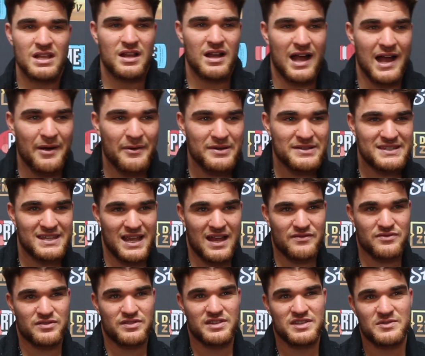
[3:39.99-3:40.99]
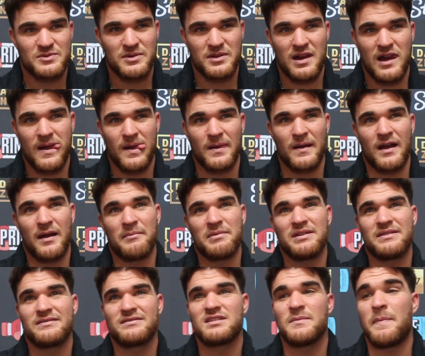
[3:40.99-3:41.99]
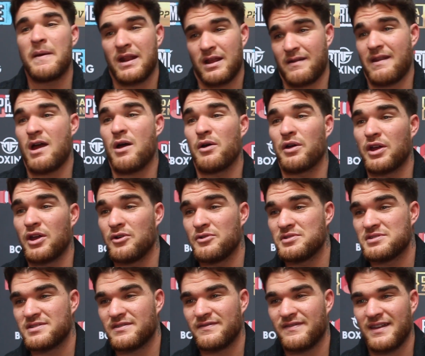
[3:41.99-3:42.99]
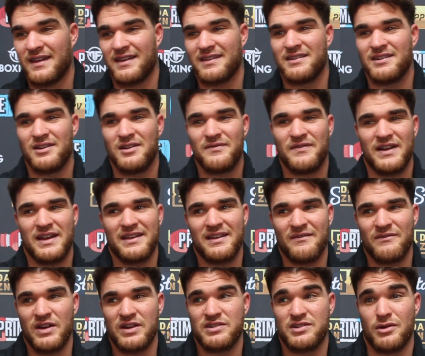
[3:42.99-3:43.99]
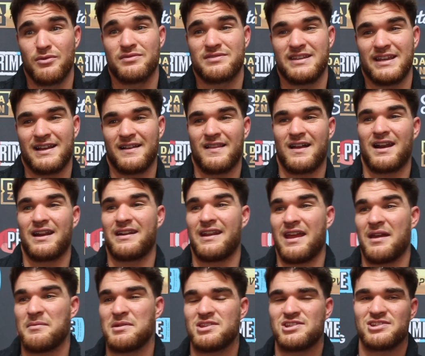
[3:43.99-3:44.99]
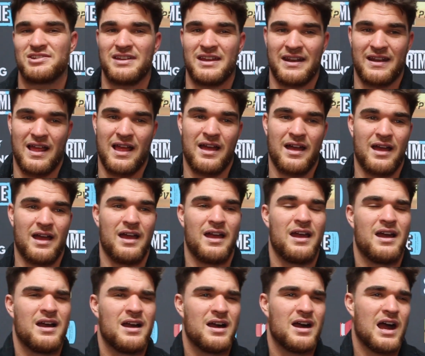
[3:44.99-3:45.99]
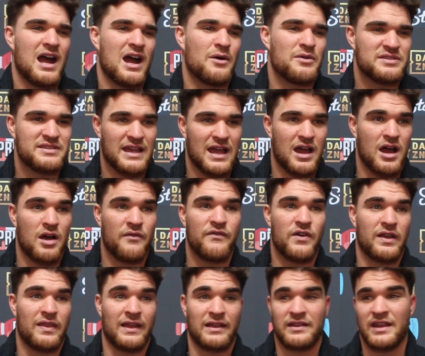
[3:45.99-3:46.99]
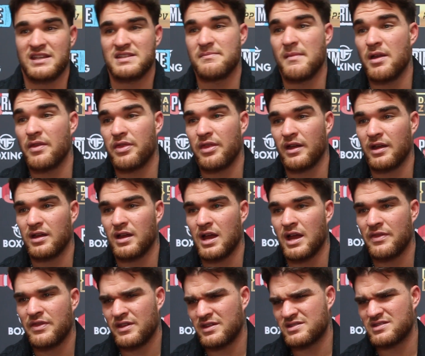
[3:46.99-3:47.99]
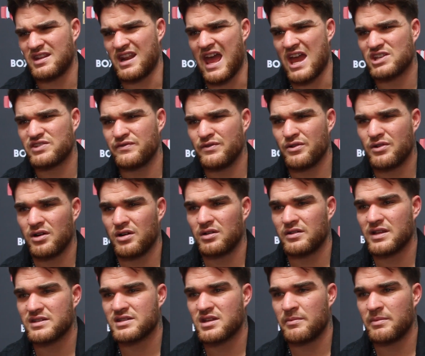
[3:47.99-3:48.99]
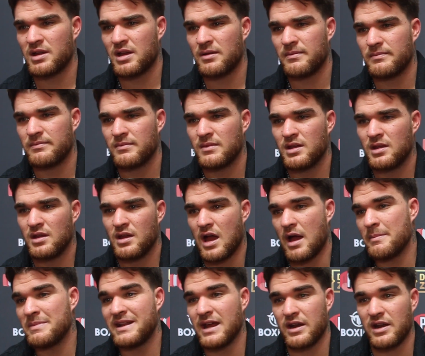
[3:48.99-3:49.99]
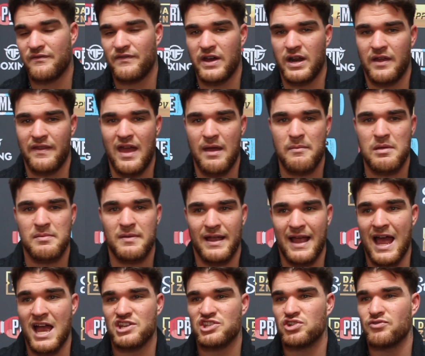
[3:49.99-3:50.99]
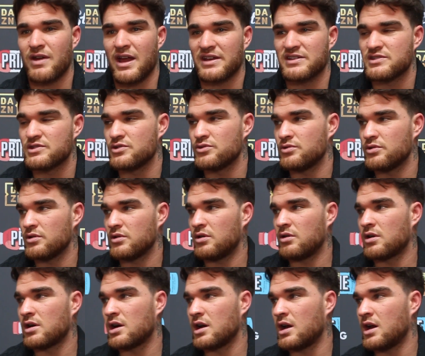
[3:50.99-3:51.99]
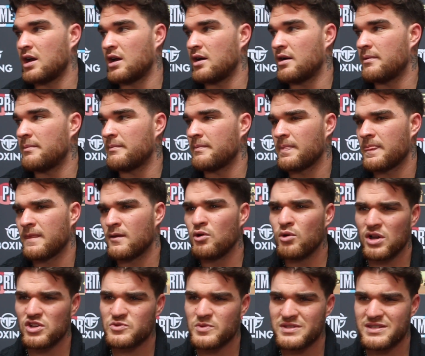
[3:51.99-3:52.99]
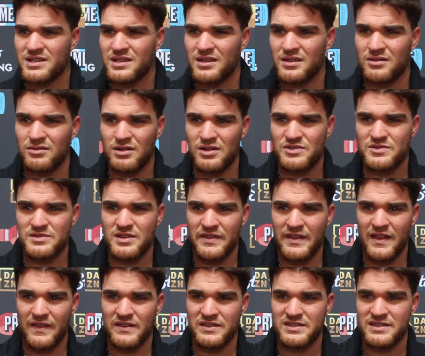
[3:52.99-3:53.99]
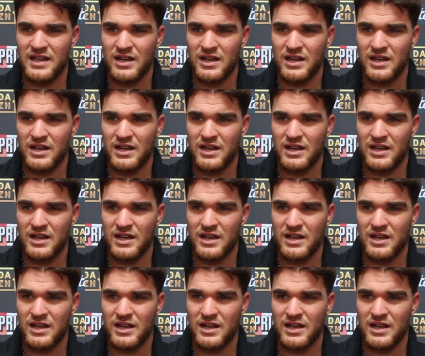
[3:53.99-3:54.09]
I would say after this one, I mean, depending on how it goes, if I don't take a lot of damage, and I would say I'll fight like next month. Like I think it's the Nashville card that's coming up. I'd be down to fight on that. Maybe like Ashley Raxu or who else was it? Who else was on that list?